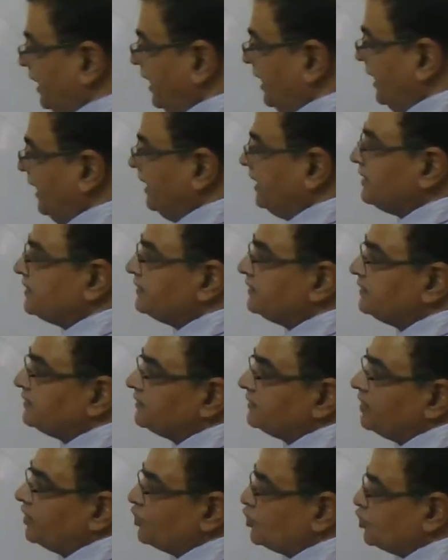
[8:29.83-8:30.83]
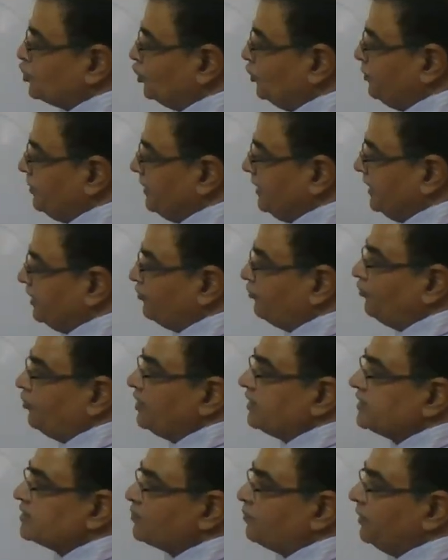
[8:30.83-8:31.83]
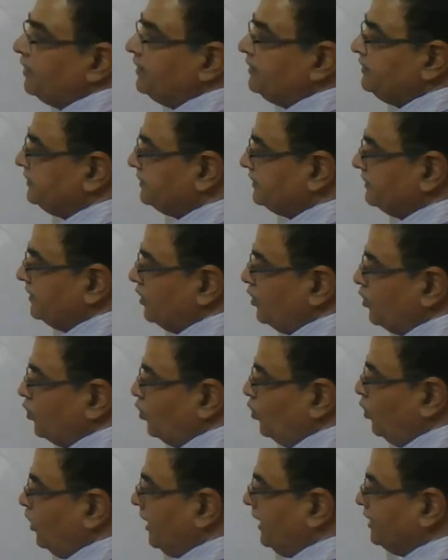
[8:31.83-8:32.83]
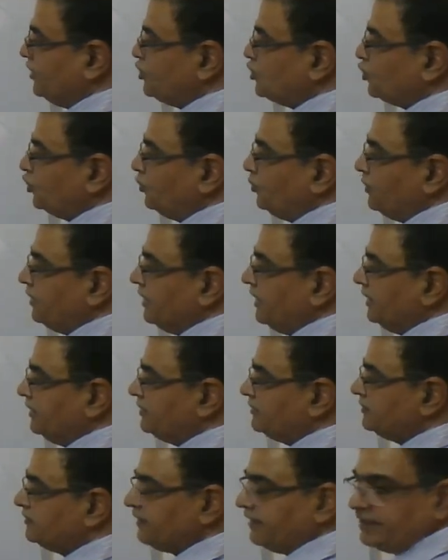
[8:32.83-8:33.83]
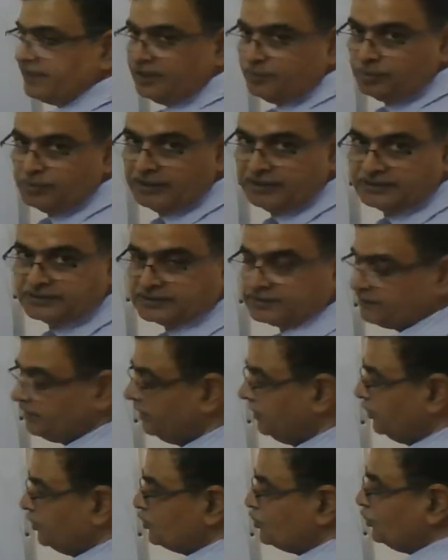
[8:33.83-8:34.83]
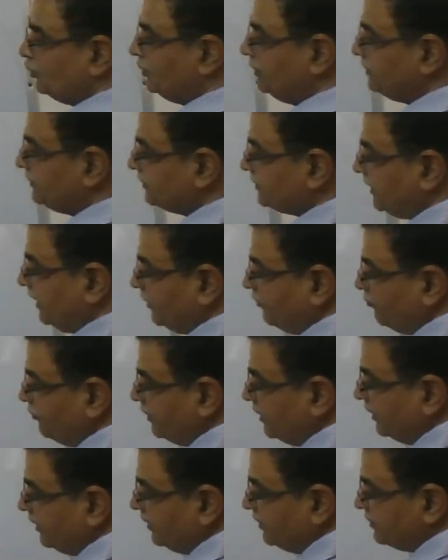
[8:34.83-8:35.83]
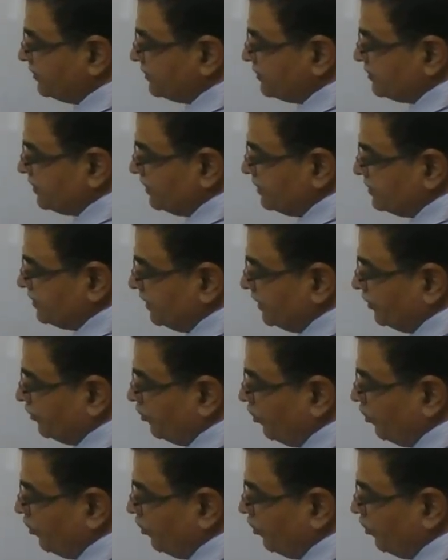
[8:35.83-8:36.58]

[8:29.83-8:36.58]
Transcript: X should be at first place, Y should be at second place. So this time we are interchanging